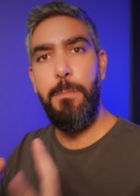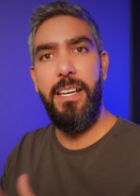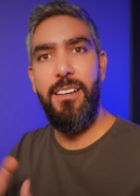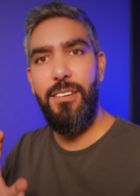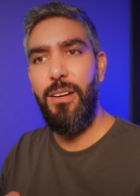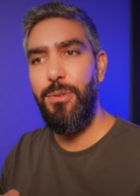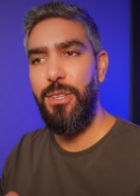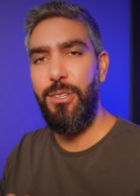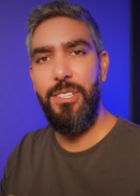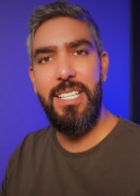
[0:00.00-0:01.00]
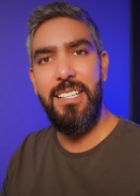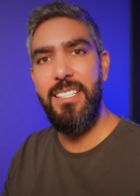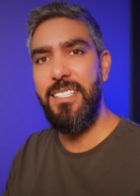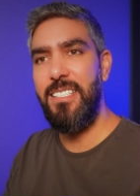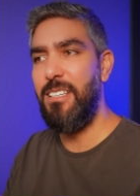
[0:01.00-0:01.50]
play around with your design
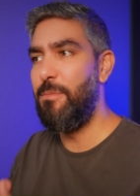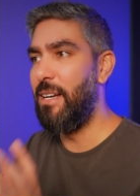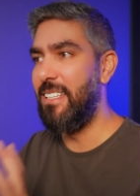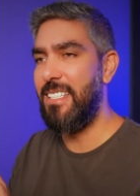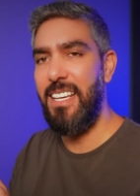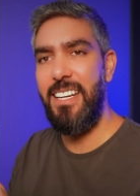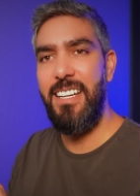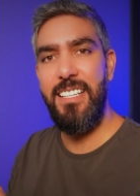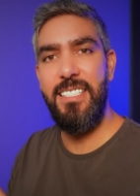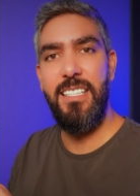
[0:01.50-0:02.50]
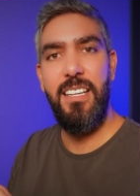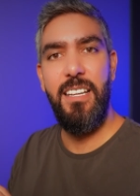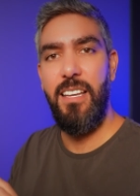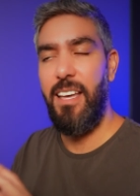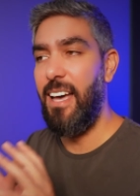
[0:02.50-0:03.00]
system and the settings,
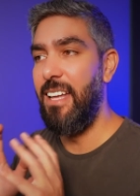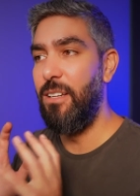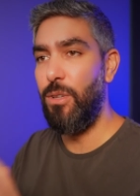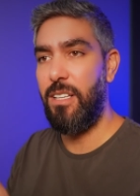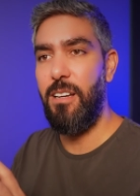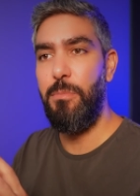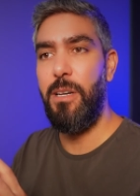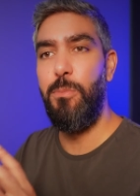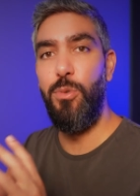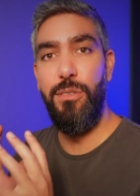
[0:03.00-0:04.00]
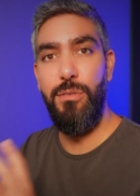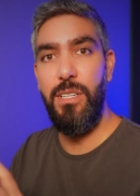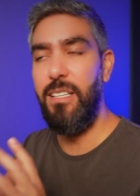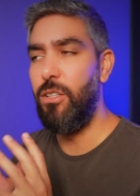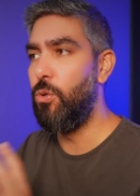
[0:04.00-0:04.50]
and it will come up with
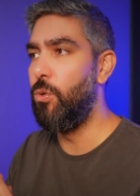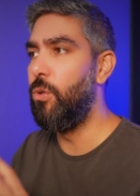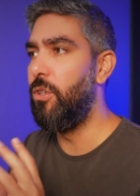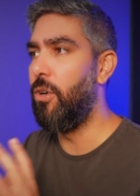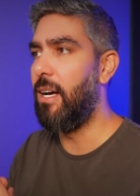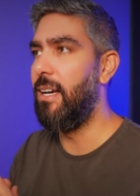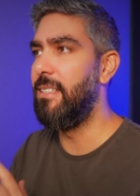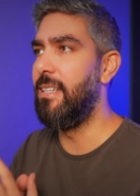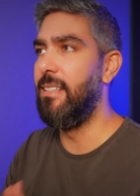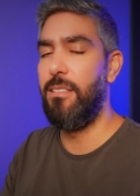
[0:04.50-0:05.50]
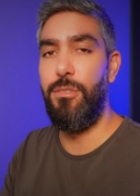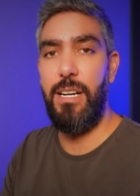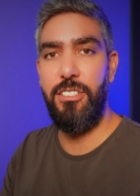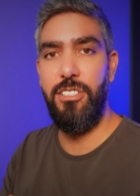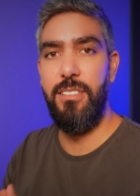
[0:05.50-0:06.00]
really cool UIs and
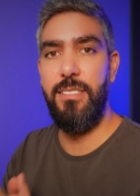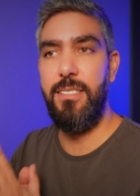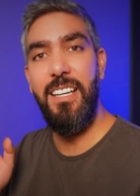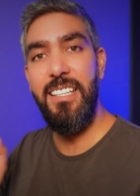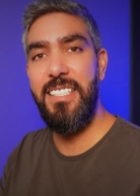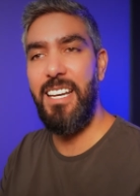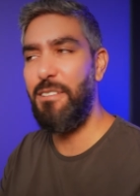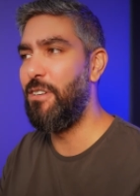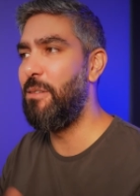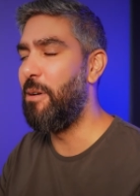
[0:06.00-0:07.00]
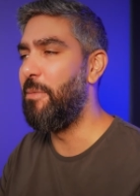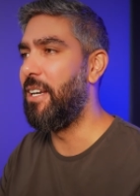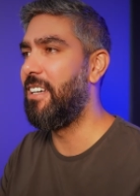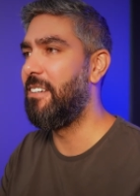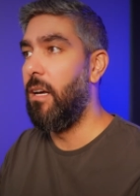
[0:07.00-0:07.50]
interactions inside Figma
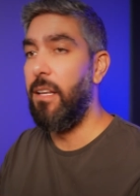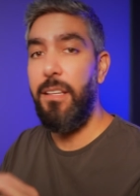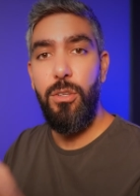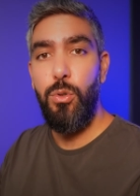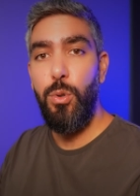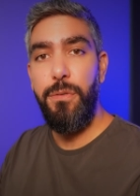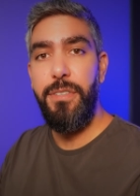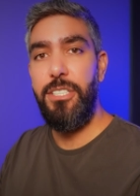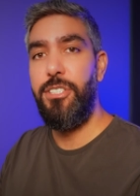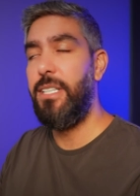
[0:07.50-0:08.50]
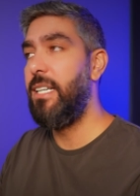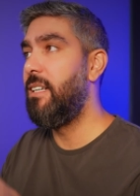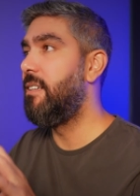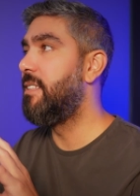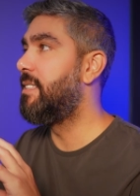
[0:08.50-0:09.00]
Make. Another cool feature
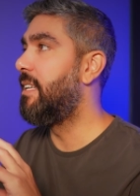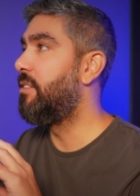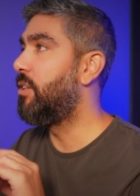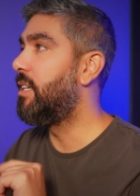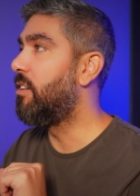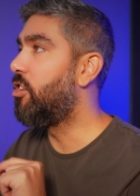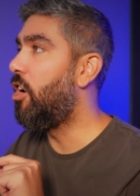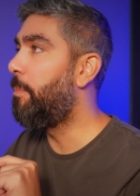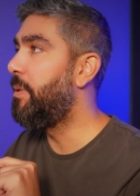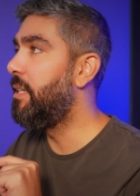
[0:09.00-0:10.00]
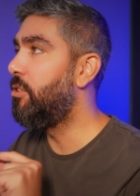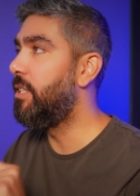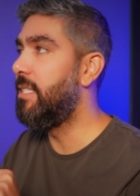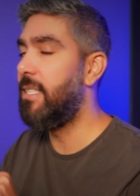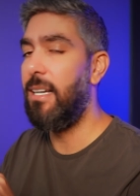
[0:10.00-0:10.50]
here is that you can copy your
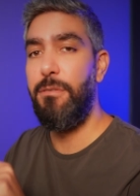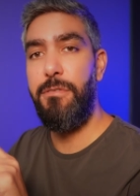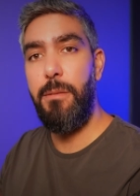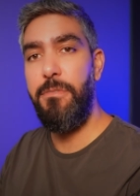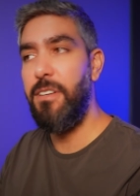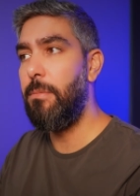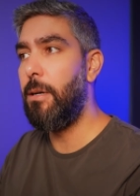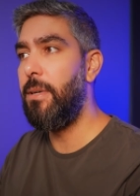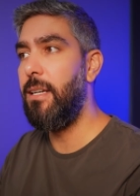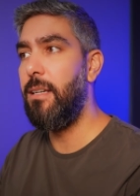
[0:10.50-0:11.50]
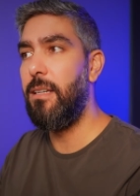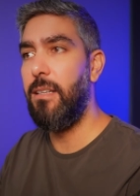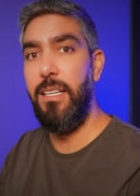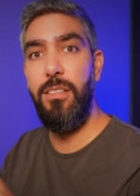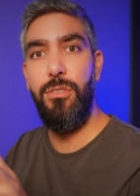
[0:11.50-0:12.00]
design from Figma Make
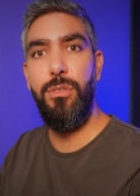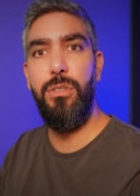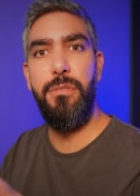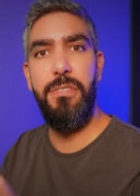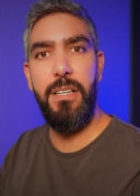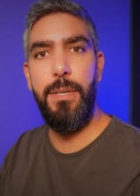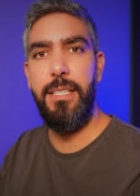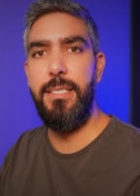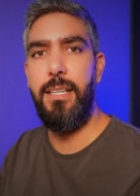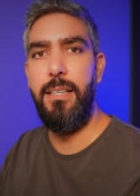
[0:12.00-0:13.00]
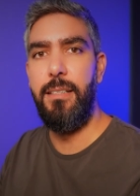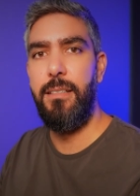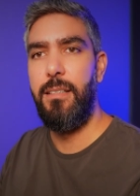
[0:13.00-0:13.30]
into your Figma design.